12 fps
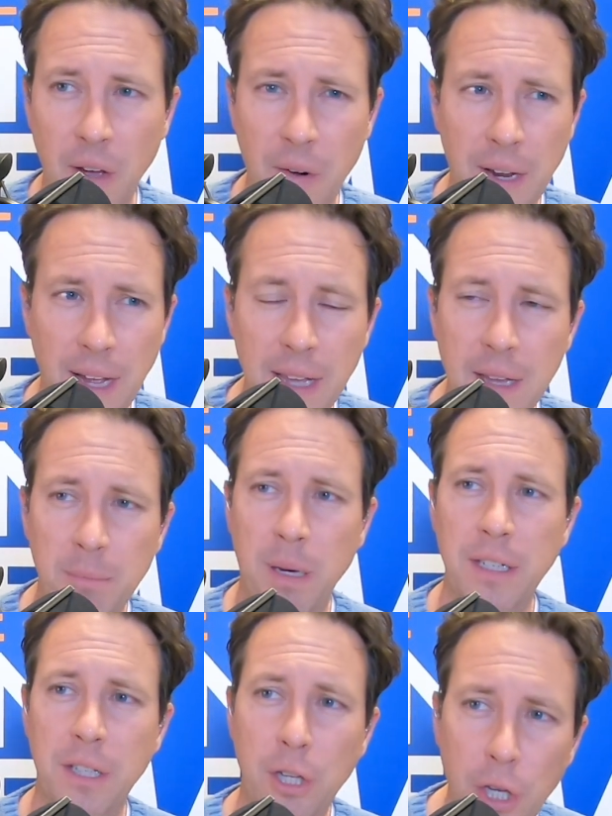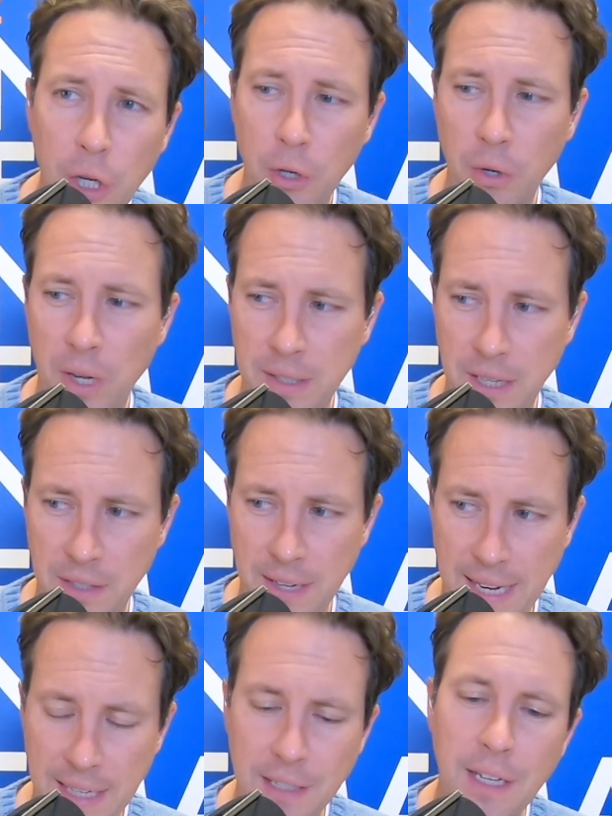Okay. But you, on the
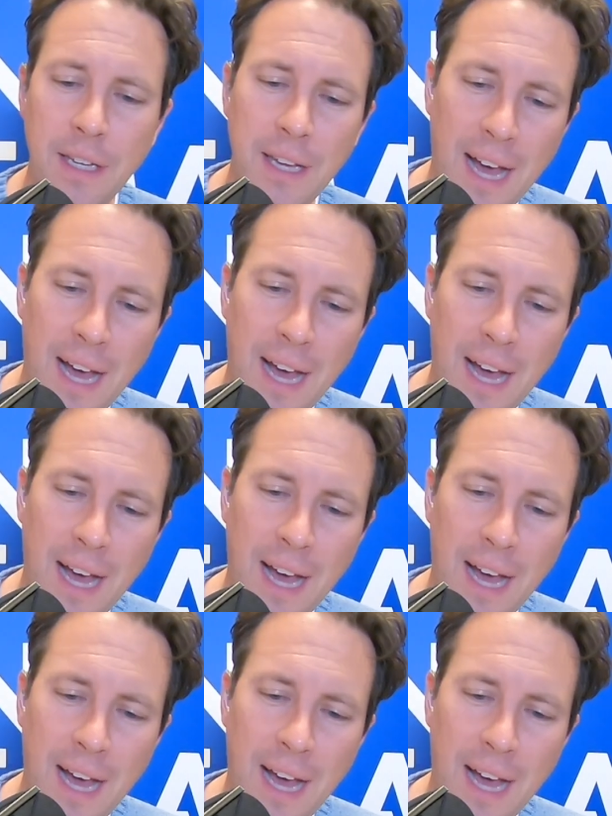other hand,